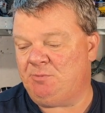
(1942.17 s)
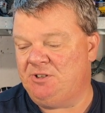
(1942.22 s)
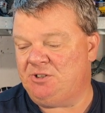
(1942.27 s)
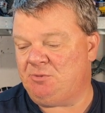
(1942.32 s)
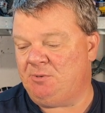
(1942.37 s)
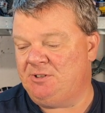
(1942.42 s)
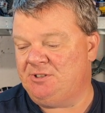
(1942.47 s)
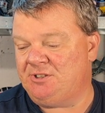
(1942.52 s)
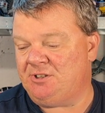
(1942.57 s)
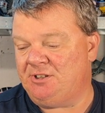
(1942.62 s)
which
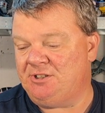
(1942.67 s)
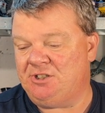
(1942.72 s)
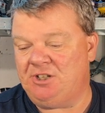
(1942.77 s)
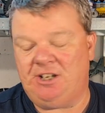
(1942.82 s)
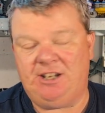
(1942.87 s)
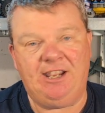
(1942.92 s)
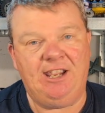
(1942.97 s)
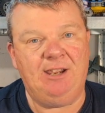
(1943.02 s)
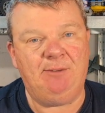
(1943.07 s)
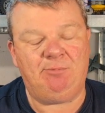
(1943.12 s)
ones I
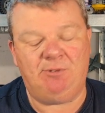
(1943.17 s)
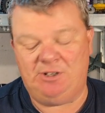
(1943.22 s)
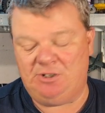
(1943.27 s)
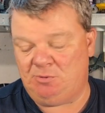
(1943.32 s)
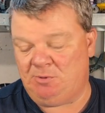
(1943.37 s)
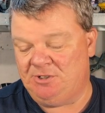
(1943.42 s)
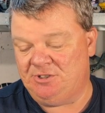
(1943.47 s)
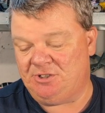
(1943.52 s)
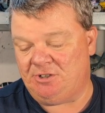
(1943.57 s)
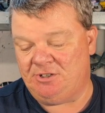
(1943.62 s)
should keep,
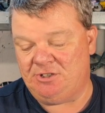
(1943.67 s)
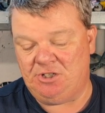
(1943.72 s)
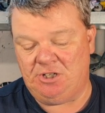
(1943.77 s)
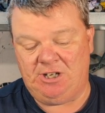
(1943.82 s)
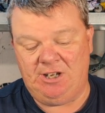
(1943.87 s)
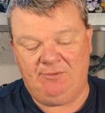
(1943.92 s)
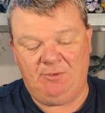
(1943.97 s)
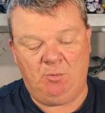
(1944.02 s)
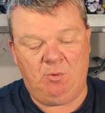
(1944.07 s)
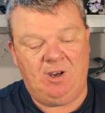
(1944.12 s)
which ones I should
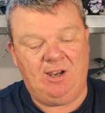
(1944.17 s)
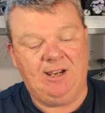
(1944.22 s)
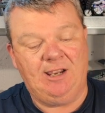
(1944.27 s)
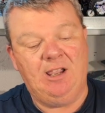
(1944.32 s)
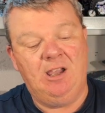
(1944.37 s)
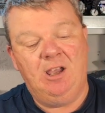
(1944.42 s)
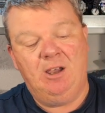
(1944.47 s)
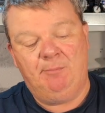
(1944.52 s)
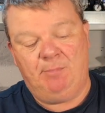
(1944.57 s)
give away.